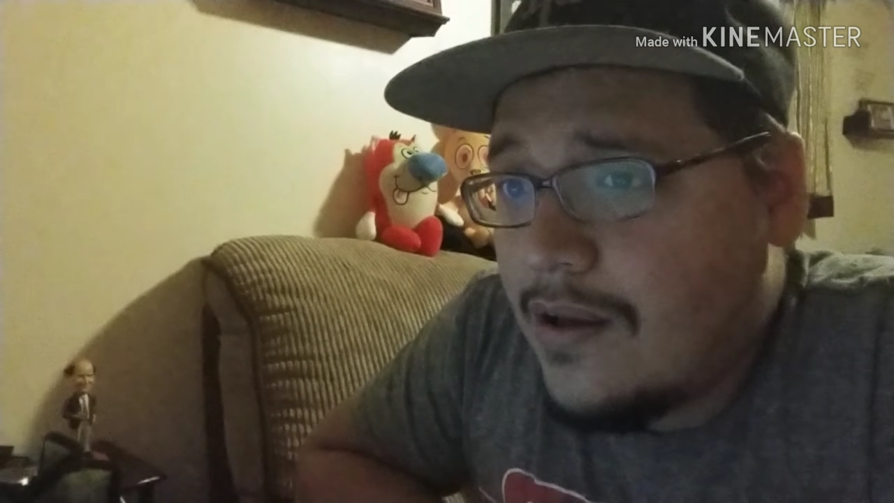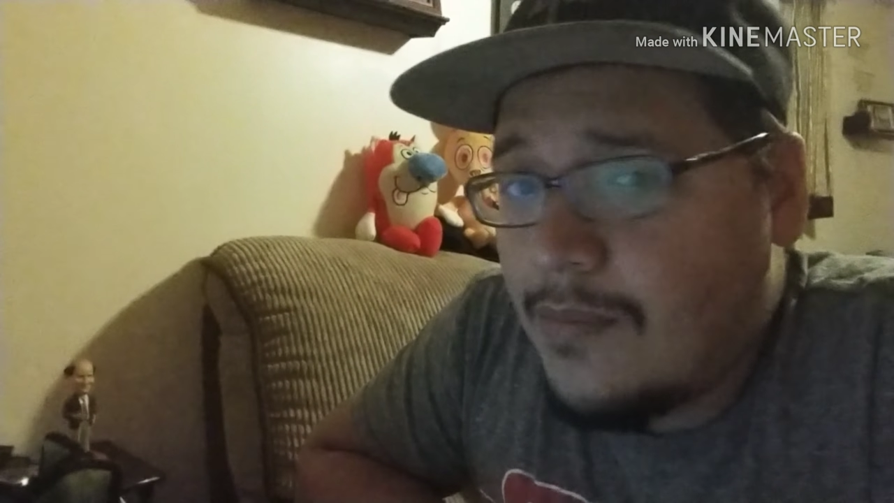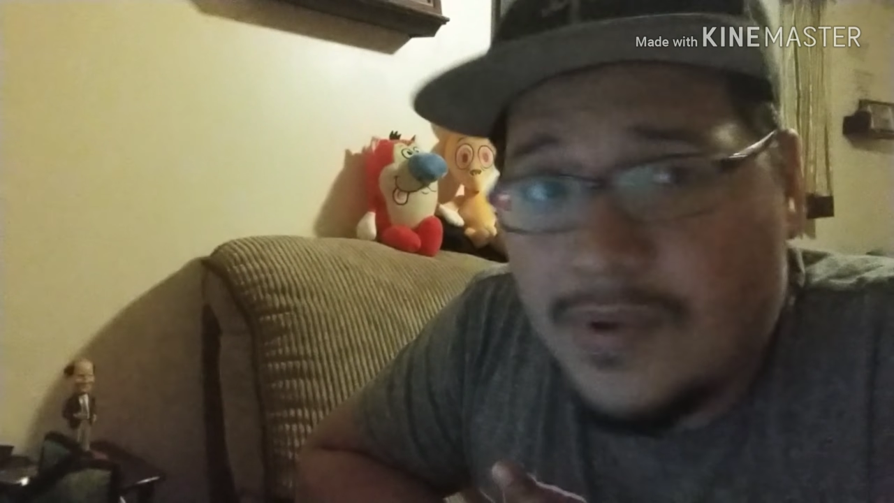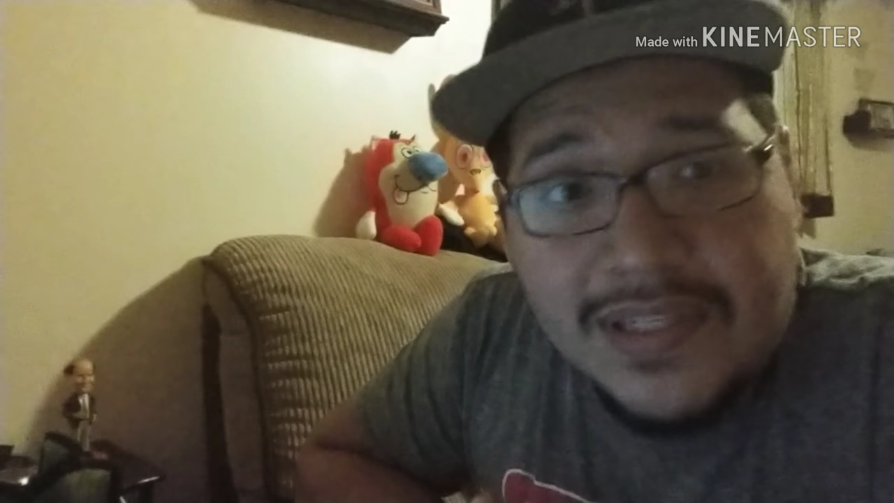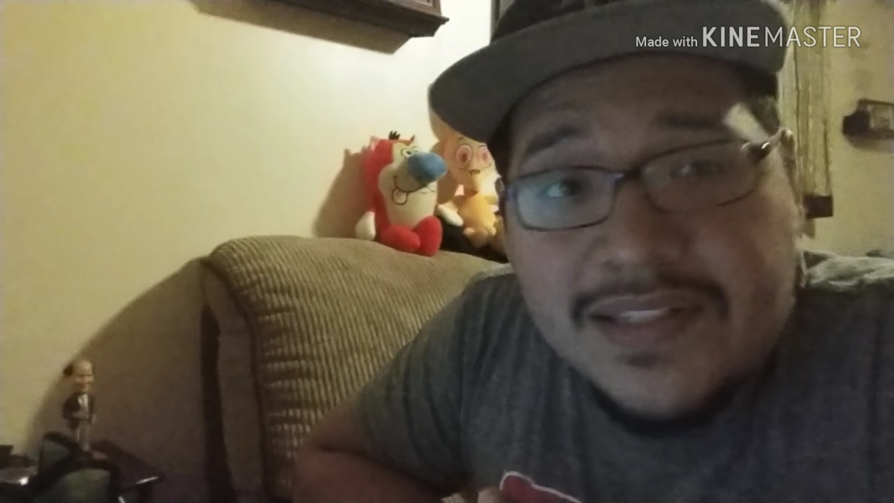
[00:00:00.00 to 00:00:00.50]

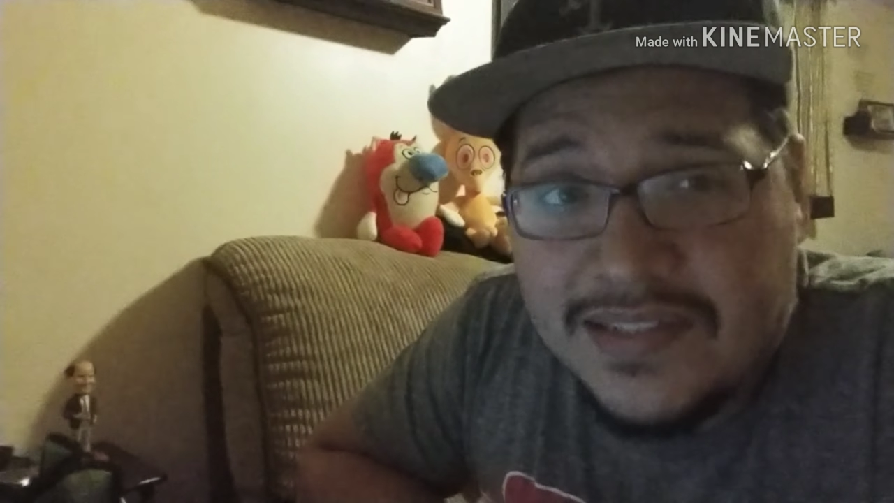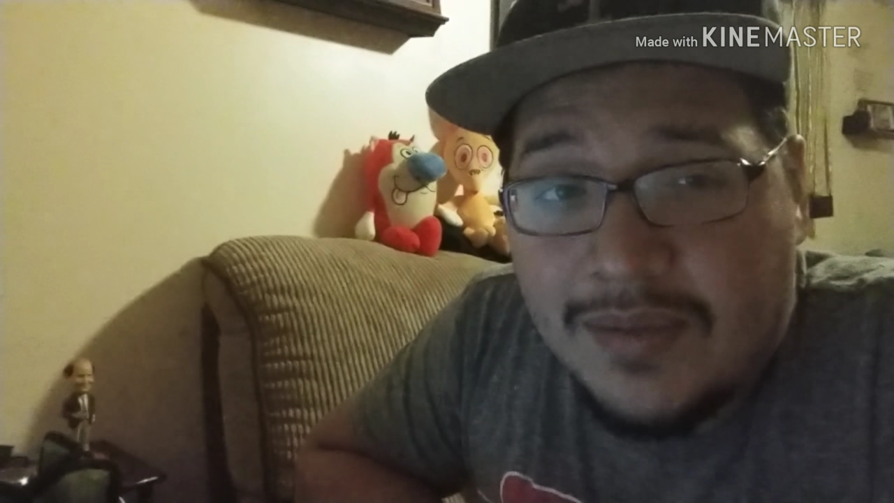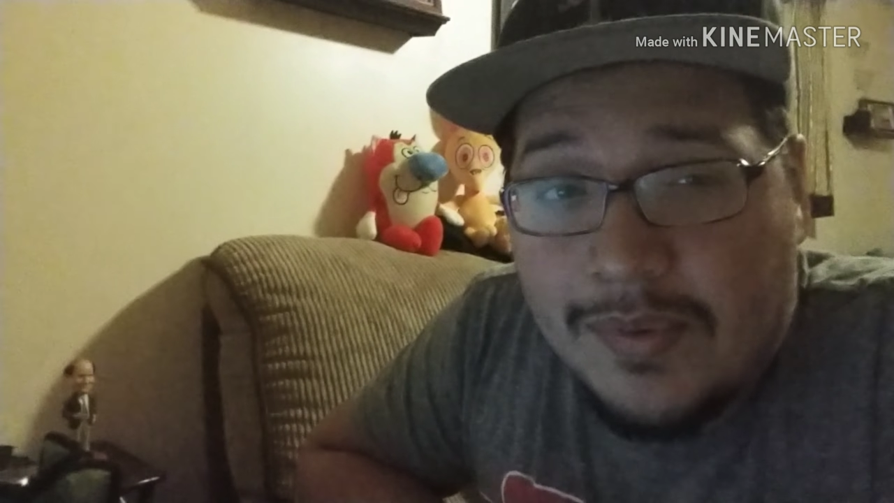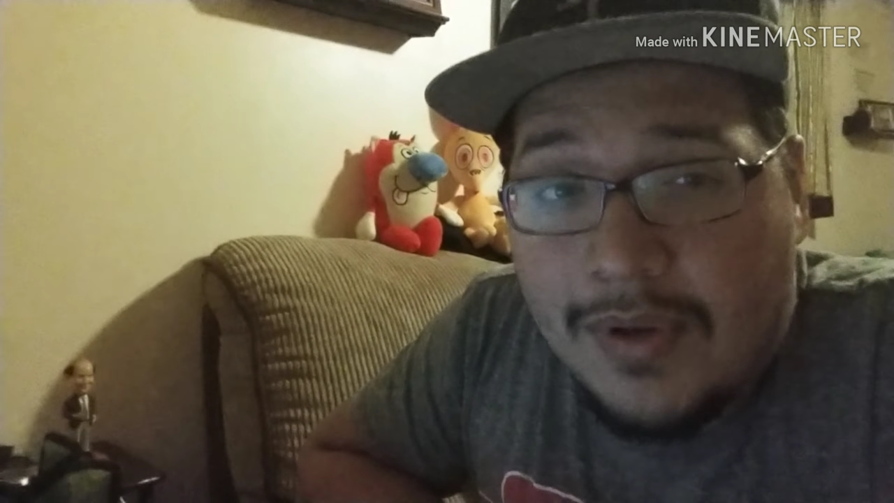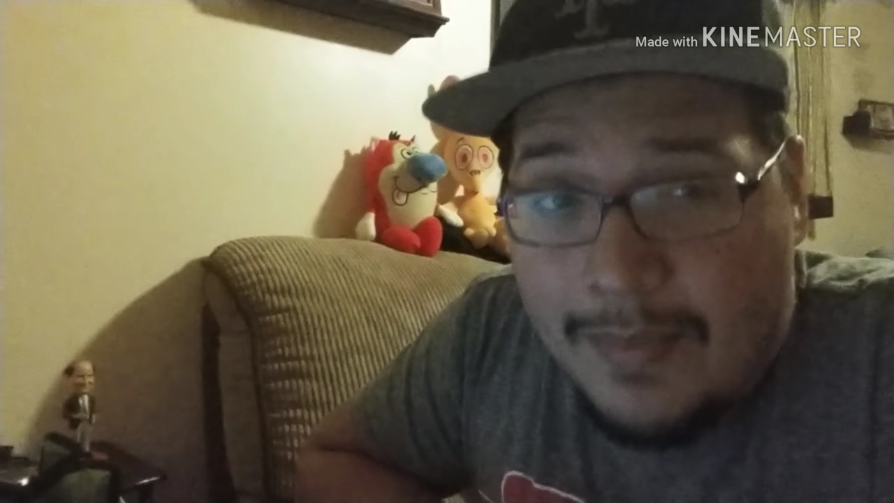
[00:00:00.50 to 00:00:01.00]
But these are the same
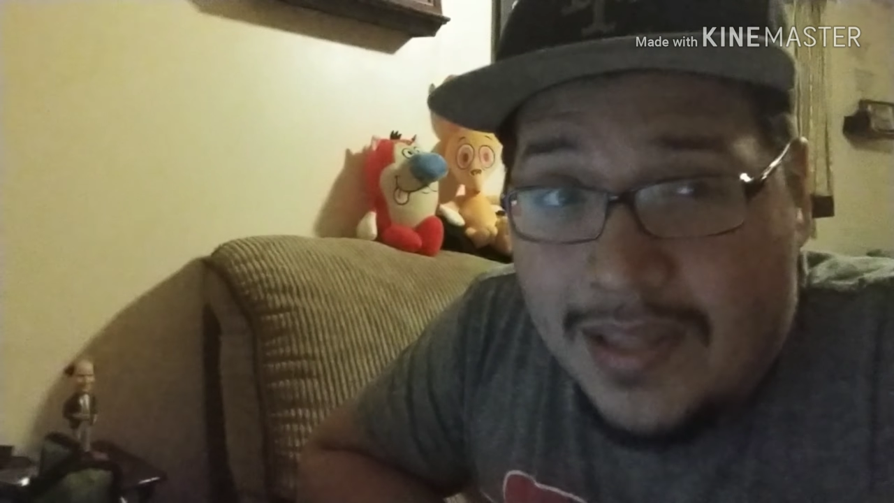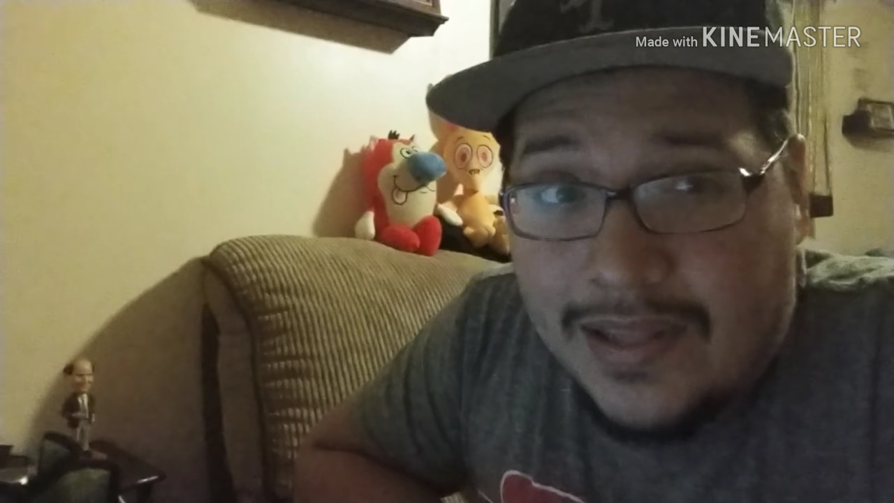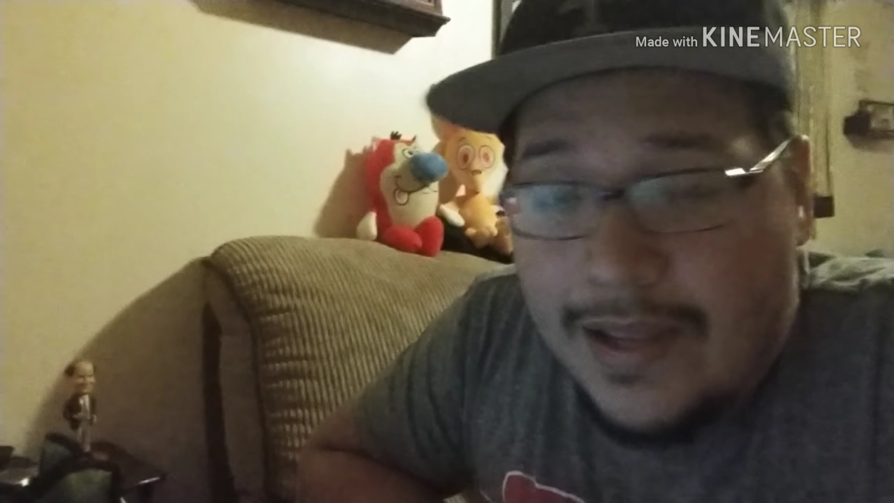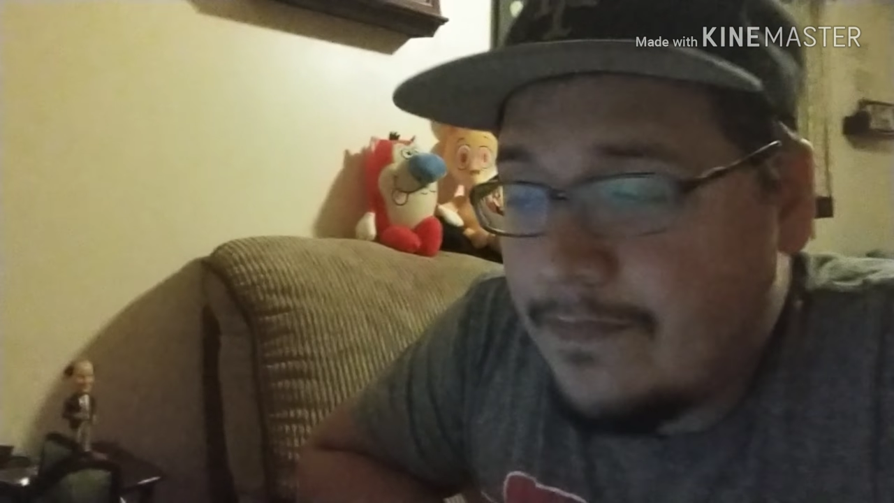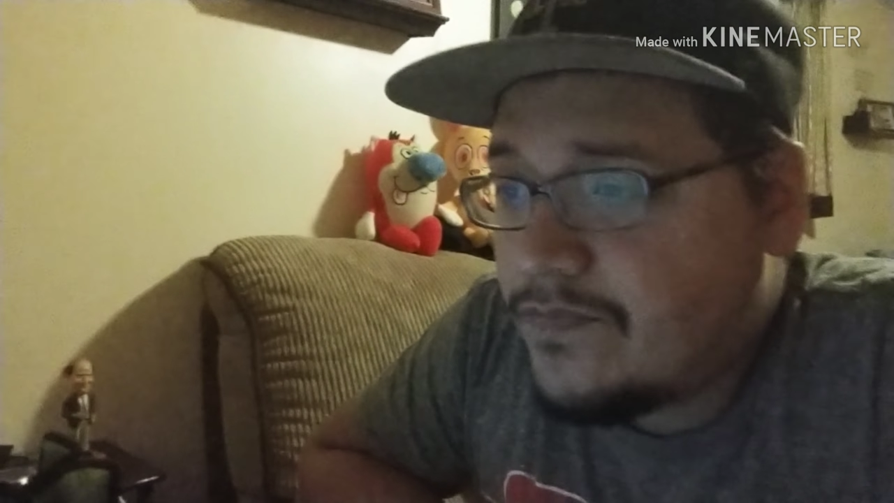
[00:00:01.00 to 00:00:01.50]
people that made that.